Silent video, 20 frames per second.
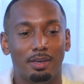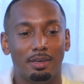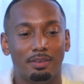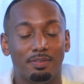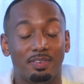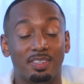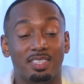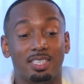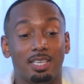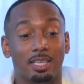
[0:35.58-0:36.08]

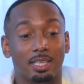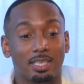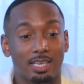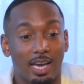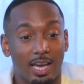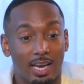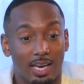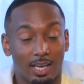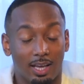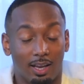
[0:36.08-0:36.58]

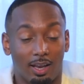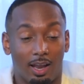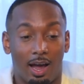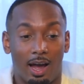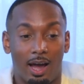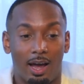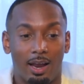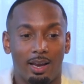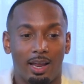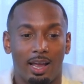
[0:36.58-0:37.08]
facilitating a
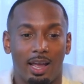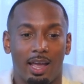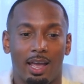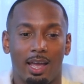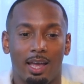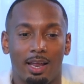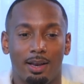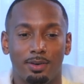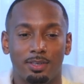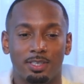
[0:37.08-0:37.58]
lot
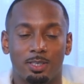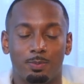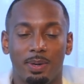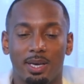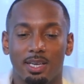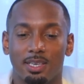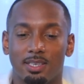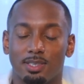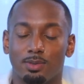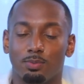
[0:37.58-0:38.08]
and
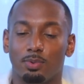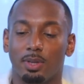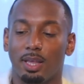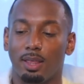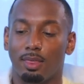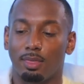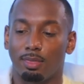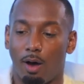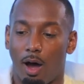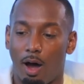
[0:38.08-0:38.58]
speaking to some
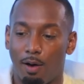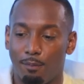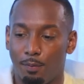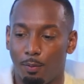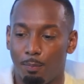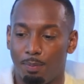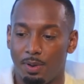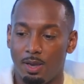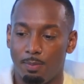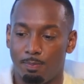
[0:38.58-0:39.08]
really
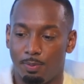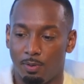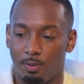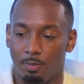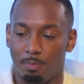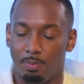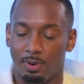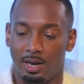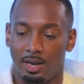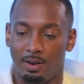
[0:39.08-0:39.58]
thoughtful
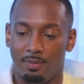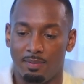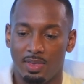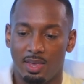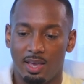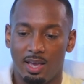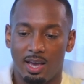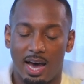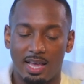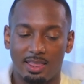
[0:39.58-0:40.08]
people, but
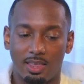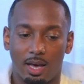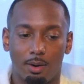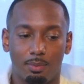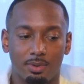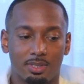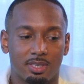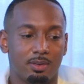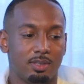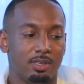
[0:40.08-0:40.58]
I thought
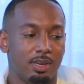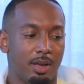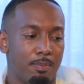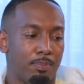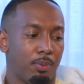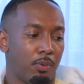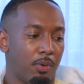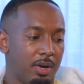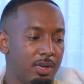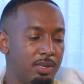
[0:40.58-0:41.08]
it was
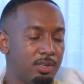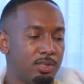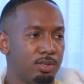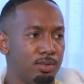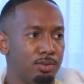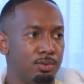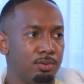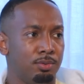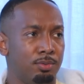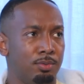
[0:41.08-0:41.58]
important
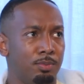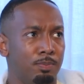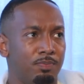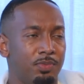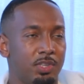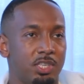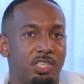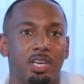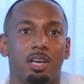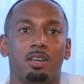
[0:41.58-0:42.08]
to
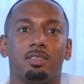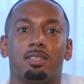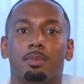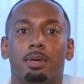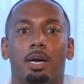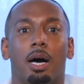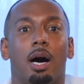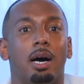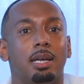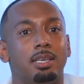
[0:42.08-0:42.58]
share
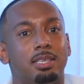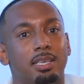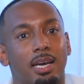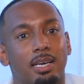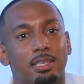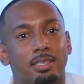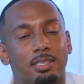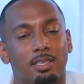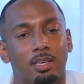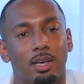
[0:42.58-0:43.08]
some
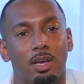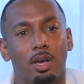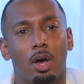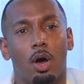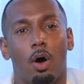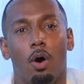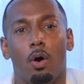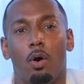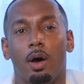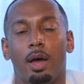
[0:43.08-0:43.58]
context
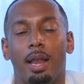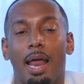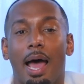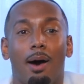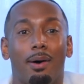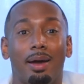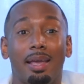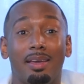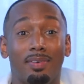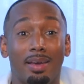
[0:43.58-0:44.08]
on
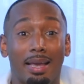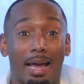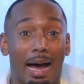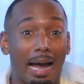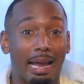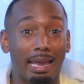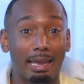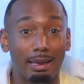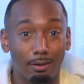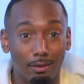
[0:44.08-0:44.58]
how I even
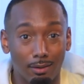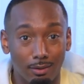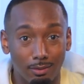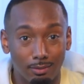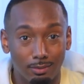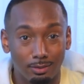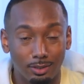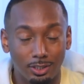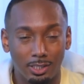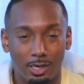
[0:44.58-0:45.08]
got here.
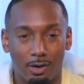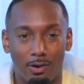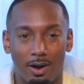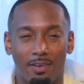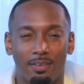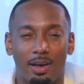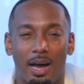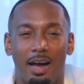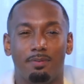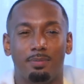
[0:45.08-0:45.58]

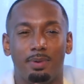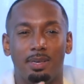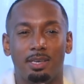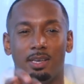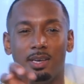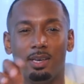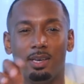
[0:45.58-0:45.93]
I've been